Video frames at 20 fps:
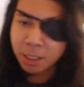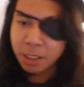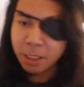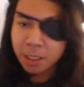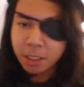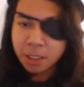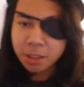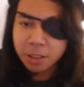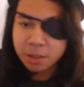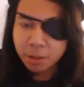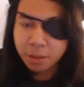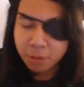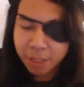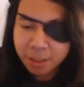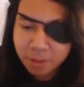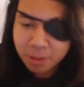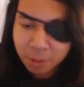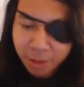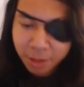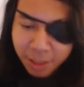So let's
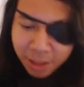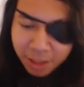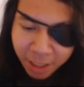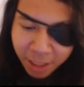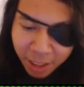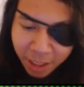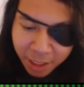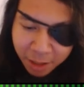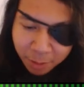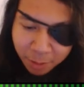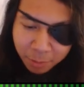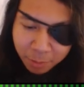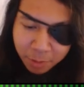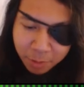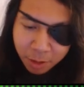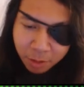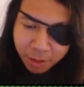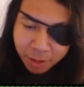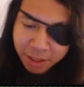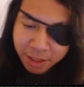look at the item,
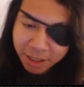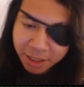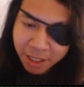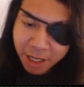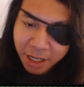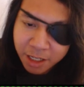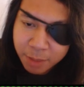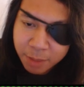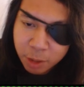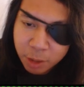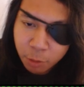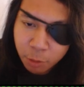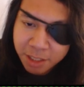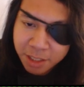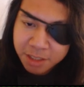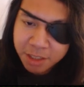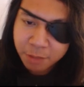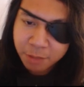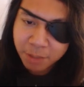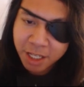alright? The item in
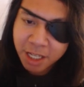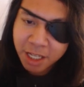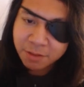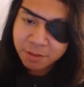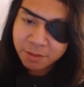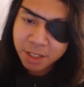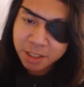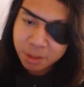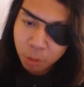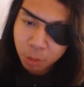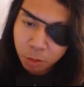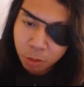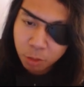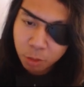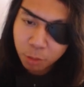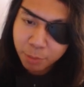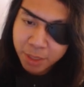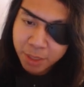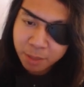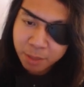question. We have this
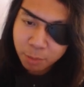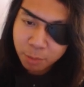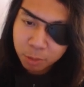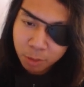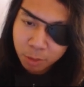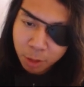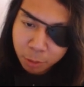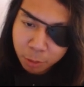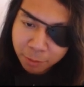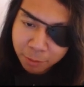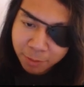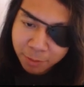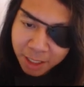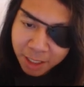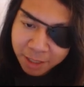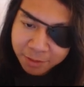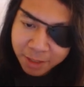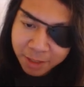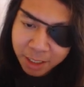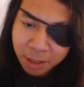Oral-B Pro
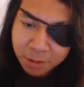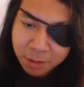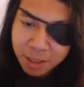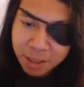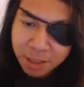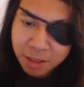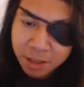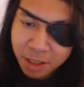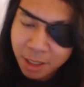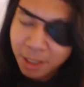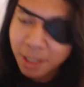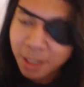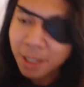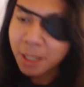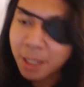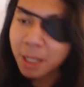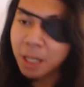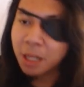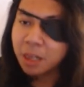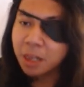5000
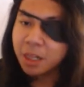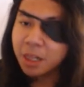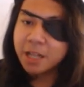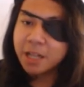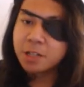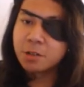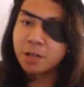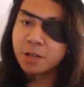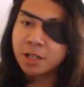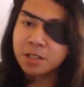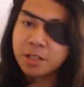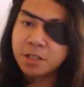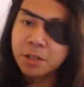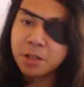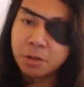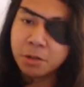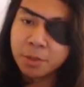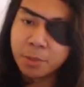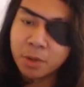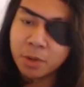electric
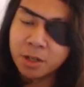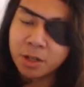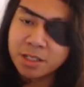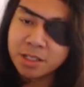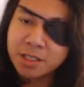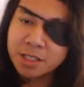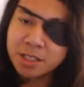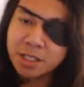toothbrush,